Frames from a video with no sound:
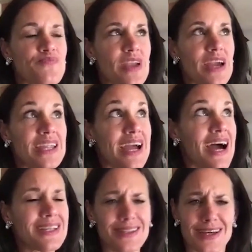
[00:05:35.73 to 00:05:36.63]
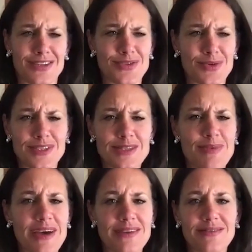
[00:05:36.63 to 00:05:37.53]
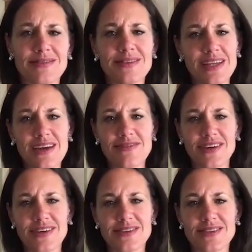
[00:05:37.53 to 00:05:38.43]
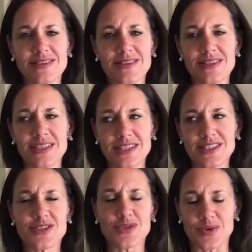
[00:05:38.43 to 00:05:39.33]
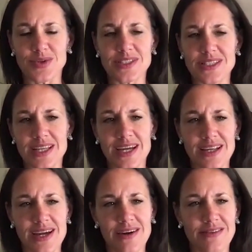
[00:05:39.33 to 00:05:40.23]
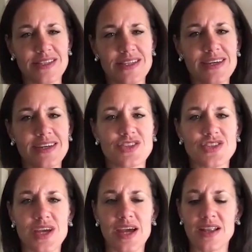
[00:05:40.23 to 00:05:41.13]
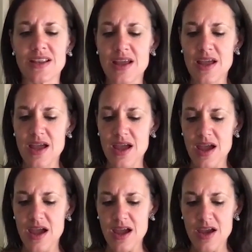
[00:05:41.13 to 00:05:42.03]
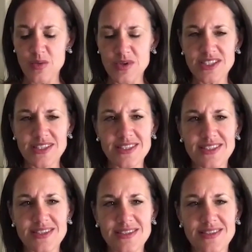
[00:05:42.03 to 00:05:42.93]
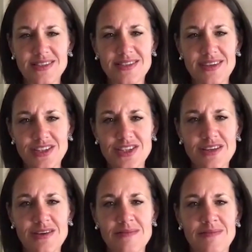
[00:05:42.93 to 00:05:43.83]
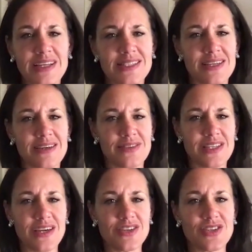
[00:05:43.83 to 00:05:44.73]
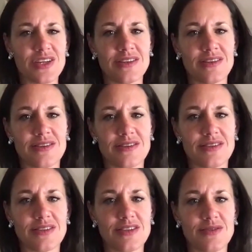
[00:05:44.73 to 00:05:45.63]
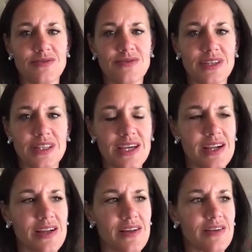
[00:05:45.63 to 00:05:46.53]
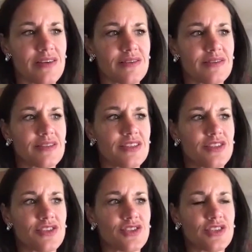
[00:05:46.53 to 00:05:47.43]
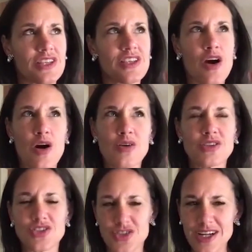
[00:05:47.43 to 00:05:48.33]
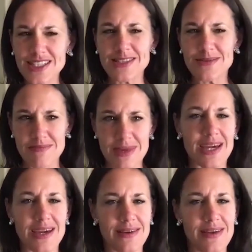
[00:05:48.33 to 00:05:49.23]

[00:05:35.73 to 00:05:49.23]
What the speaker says: And I had a lot of tools, but then I found these tools that I now teach. And it was such an amazing invitation to really, to trust me.